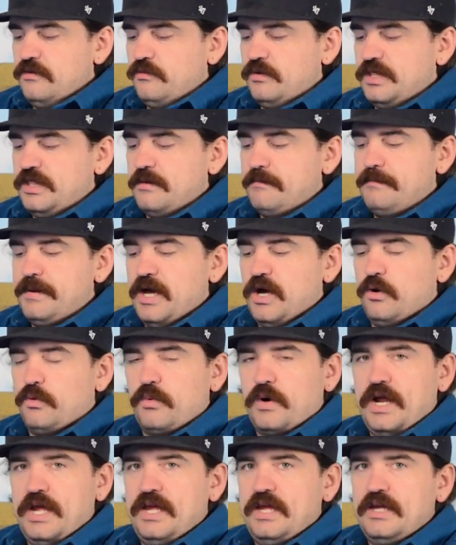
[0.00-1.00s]
when the bell
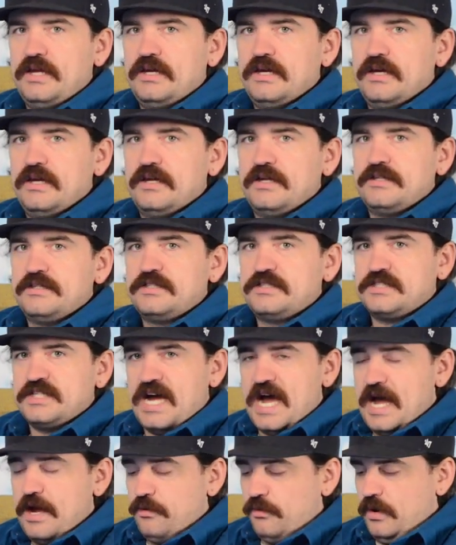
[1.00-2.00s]
rang,
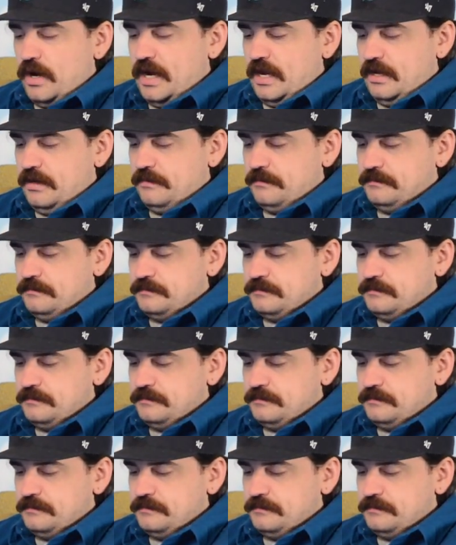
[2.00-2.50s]
Ty ran.